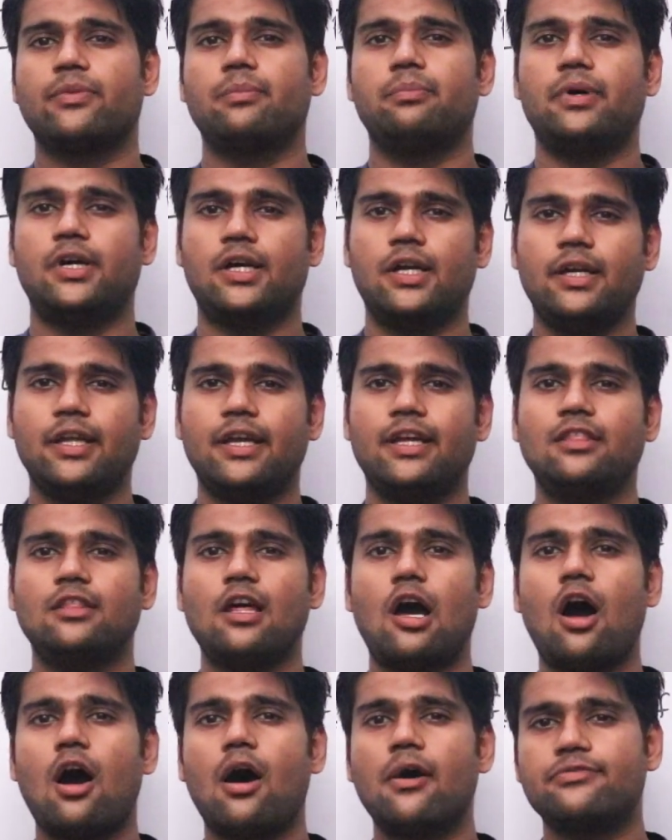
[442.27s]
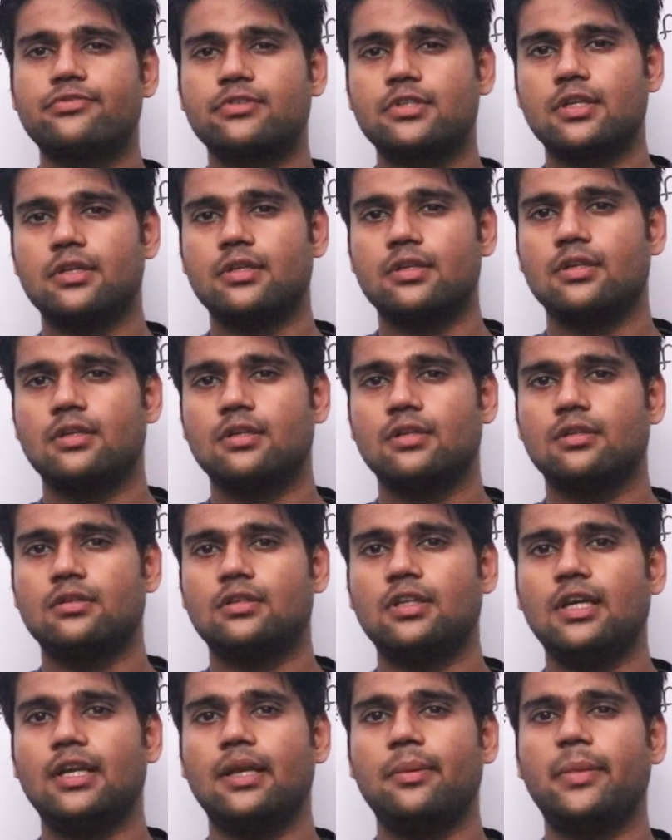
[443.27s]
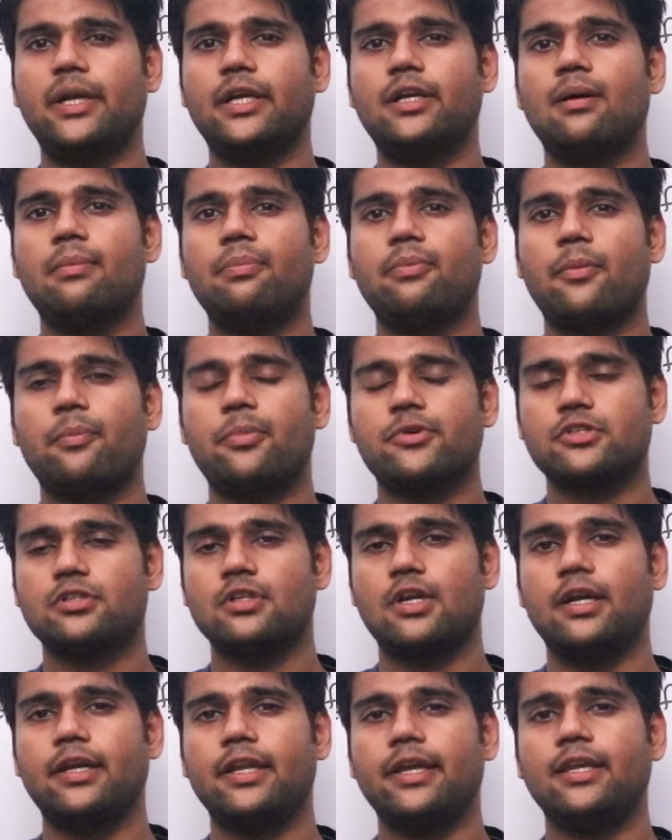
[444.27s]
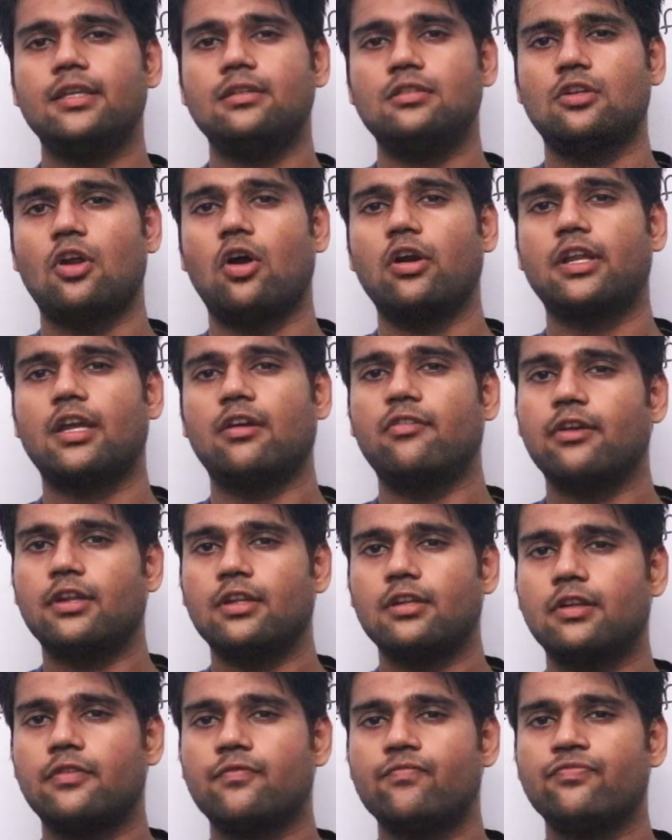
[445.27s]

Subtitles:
But in the option, the limit of proportionality is not given.